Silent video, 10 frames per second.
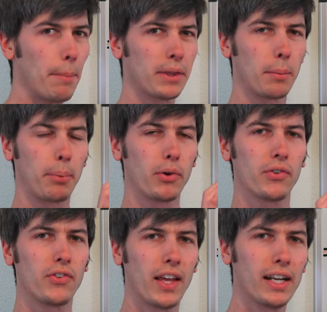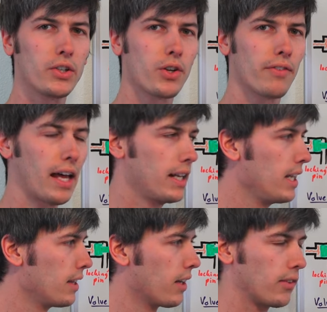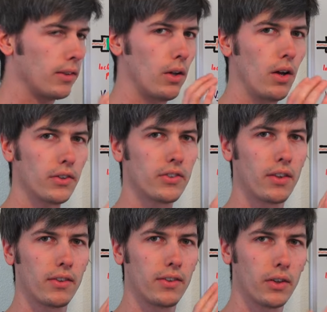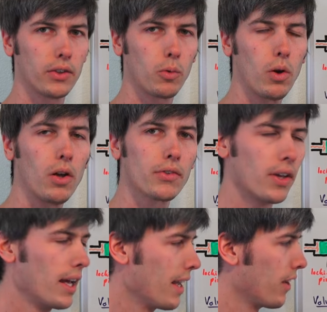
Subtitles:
but the percentage of that heat that is lost to the cylinder walls